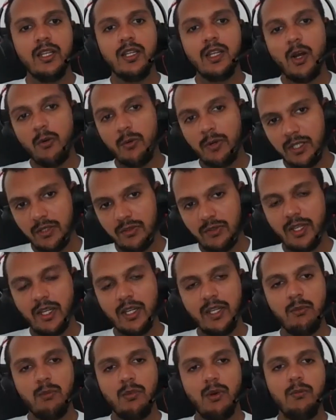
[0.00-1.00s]
Now it is
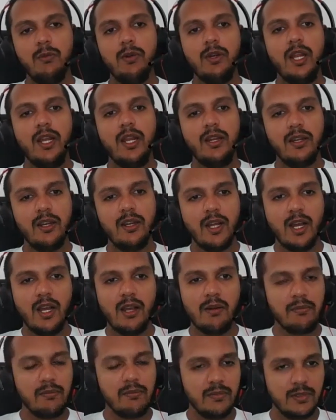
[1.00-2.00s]
getting popular and I
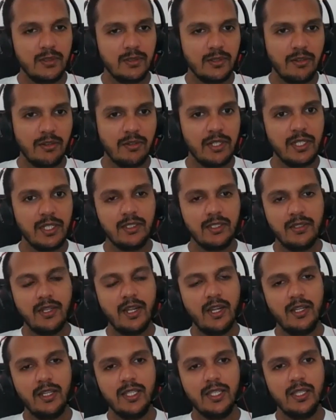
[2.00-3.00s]
am seven years
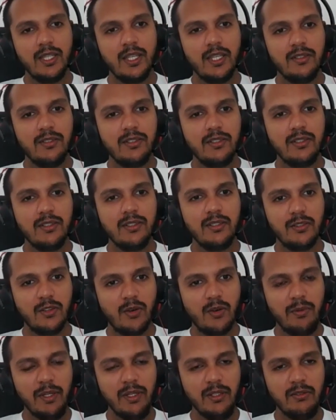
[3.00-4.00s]
done in that
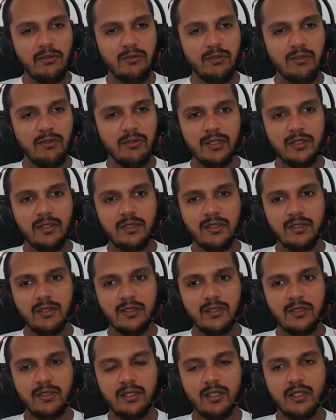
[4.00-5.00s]
domain, which is
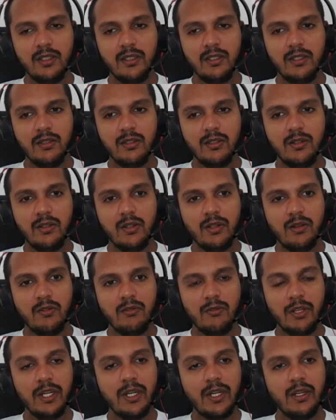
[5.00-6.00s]
uh,
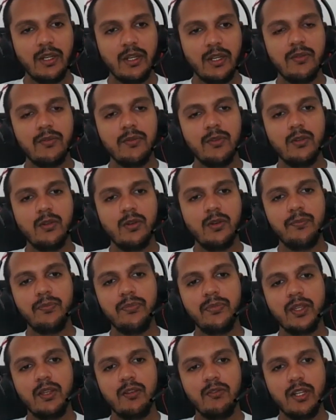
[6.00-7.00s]
very, you know,
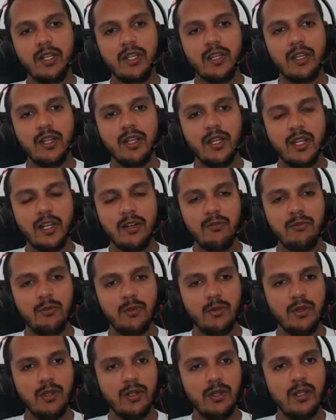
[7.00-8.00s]
very
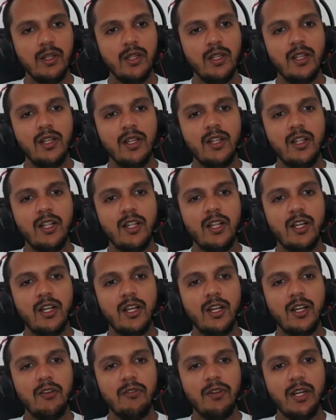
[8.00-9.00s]
helpful
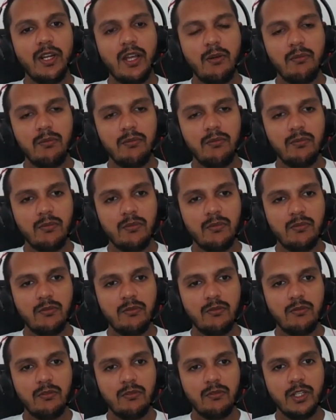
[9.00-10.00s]
uh, when I'm
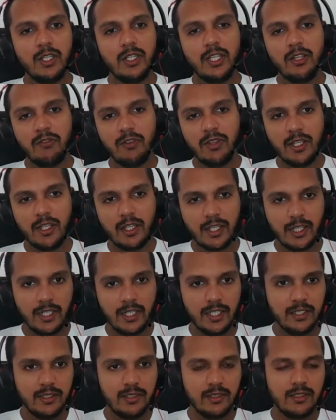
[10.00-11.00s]
working with the
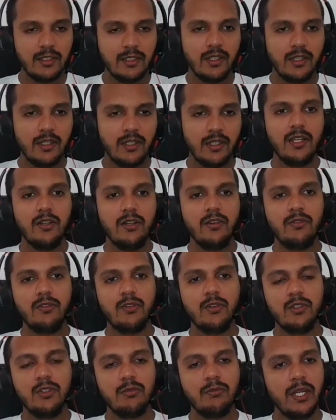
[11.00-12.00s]
colleagues and of
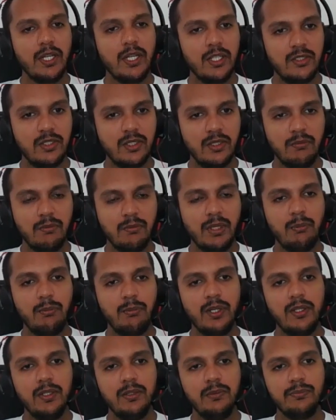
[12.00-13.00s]
course managing
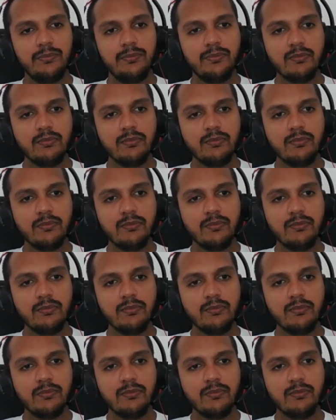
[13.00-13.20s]
people.